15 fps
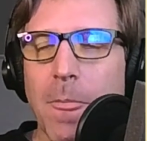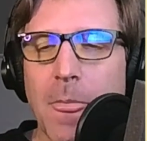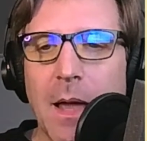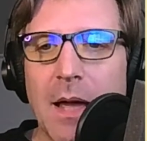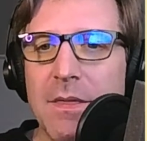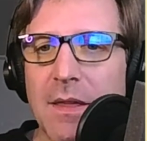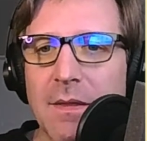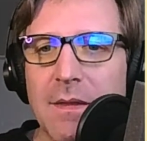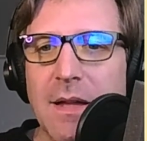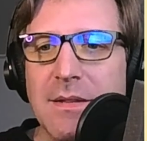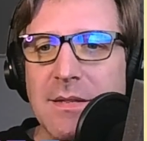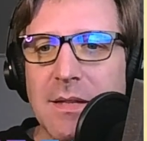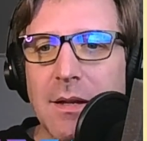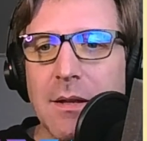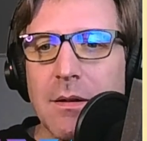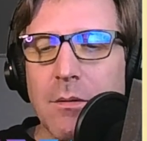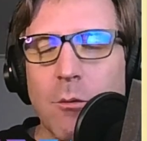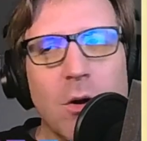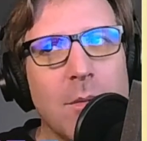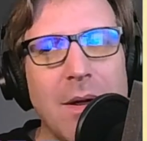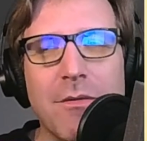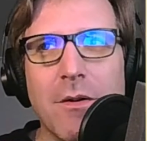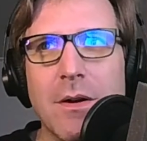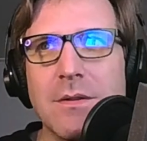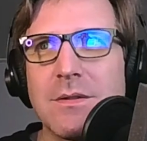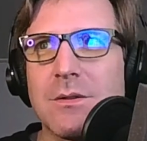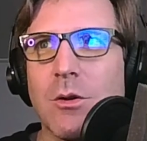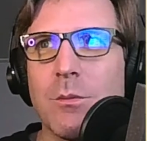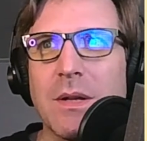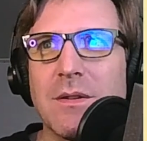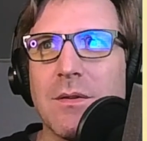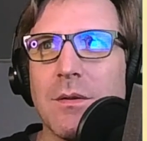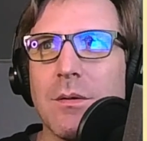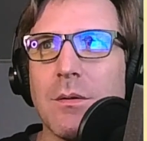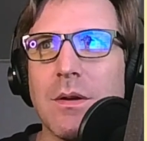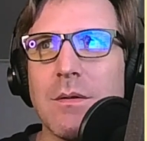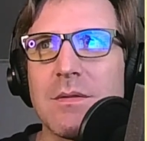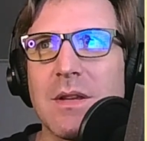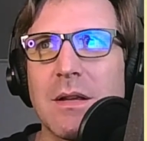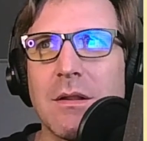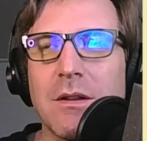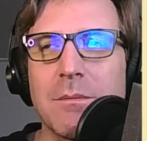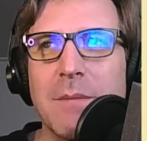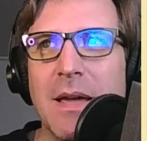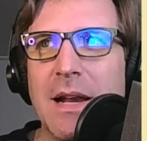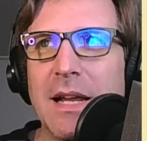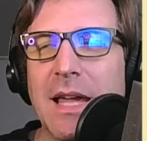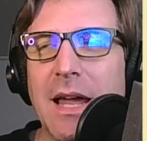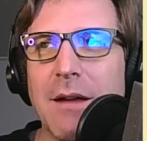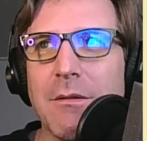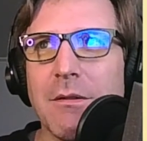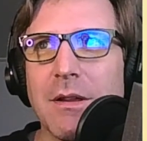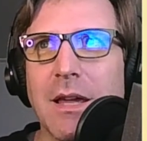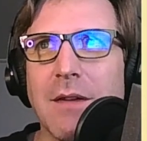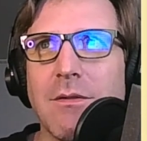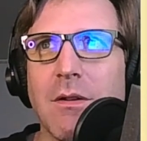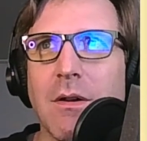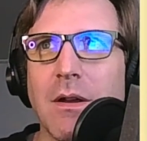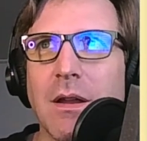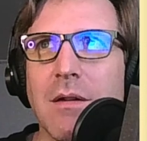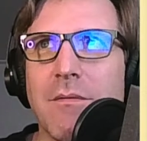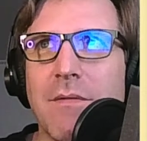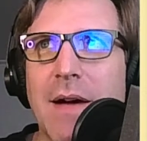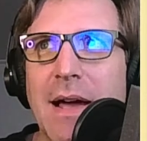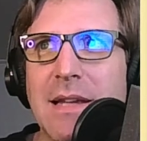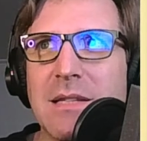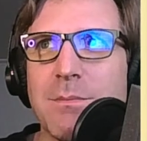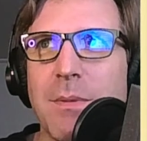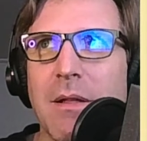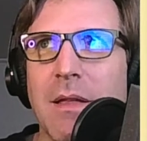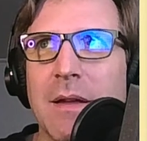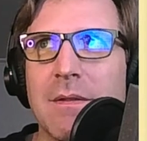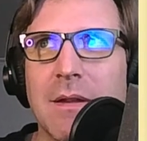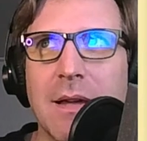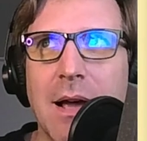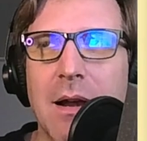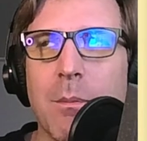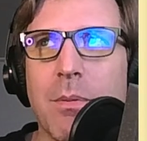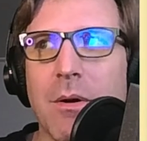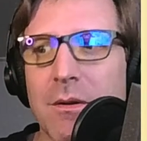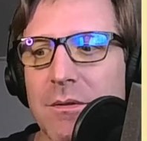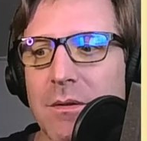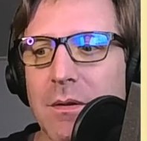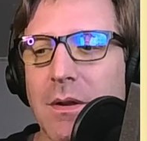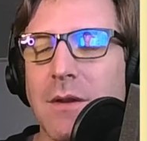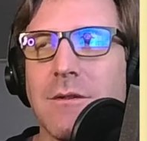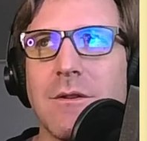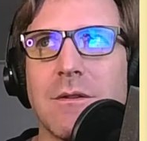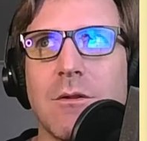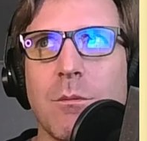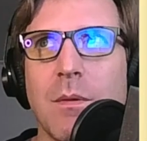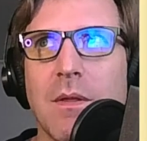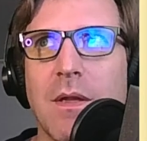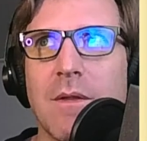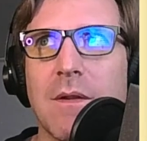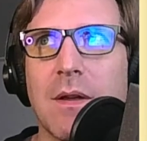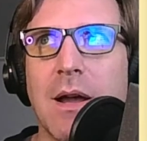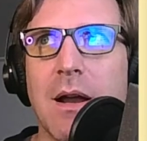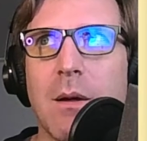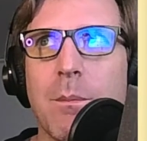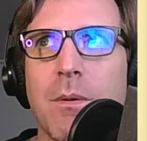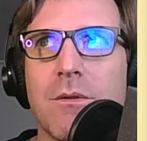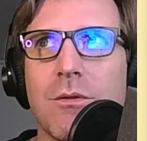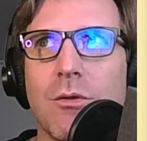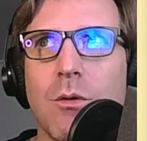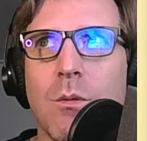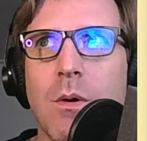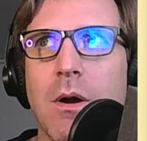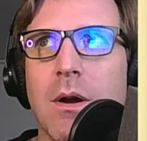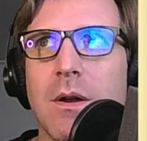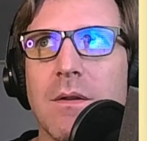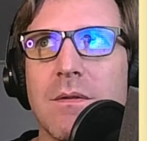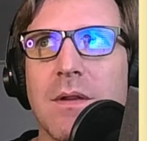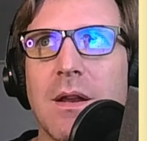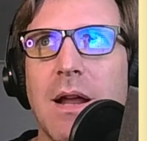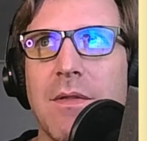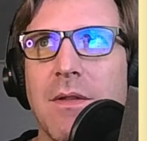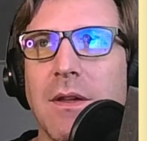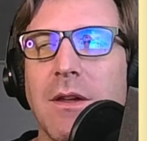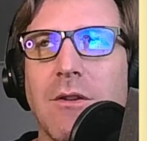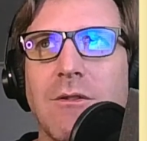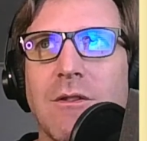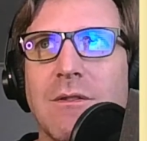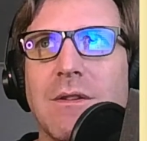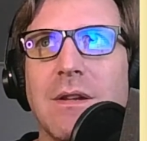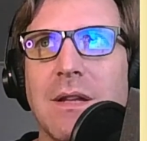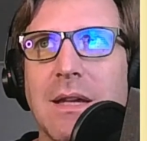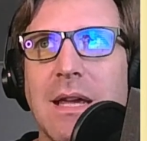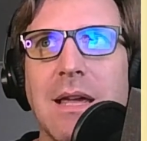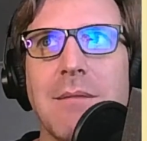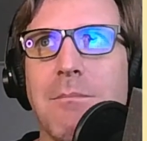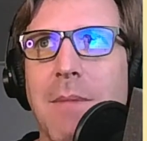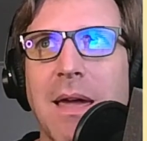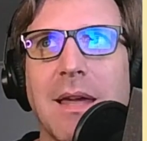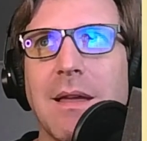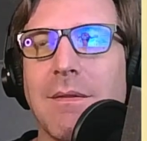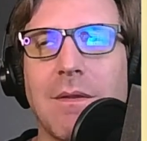I think that's it. One of my friends told me too. He was like, "Look, man, I can't really give you any advice, but like the kind of person," he just told me that the kind of person you are, he said, "I think you just need to keep making